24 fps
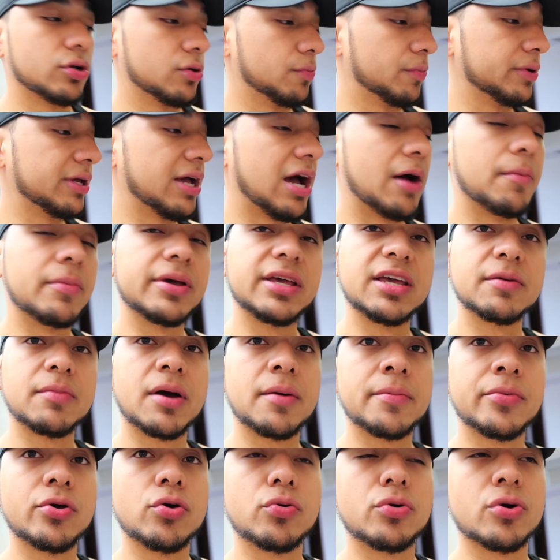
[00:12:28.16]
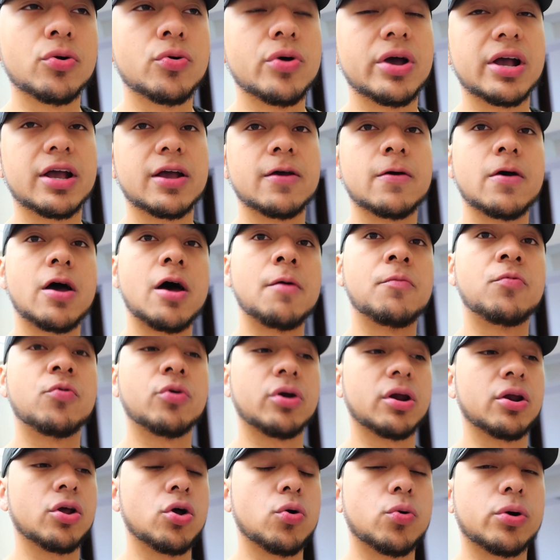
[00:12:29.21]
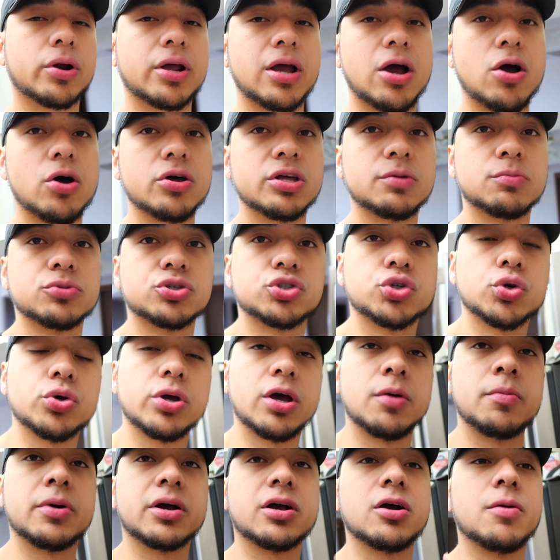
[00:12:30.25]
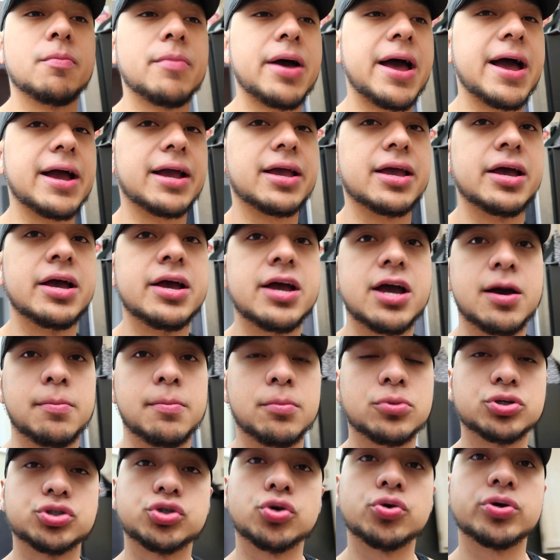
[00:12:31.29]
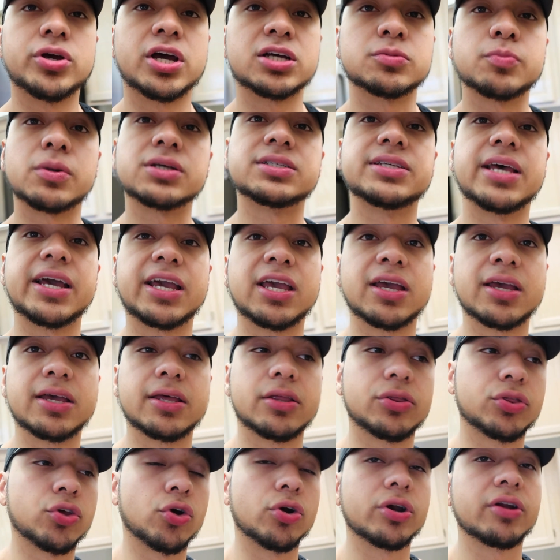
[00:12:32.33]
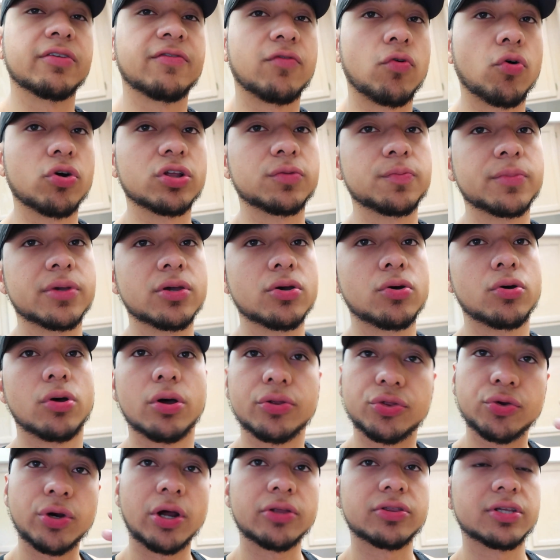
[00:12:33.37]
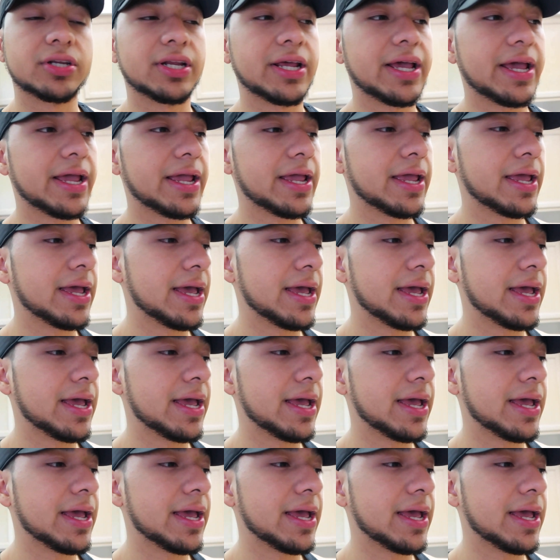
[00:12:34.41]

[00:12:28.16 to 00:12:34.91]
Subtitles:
But yeah, I'm gonna eat my meal real quick. We're gonna go work out. I'm gonna come back. I'm gonna show you guys my second, third, and fourth meal throughout the day.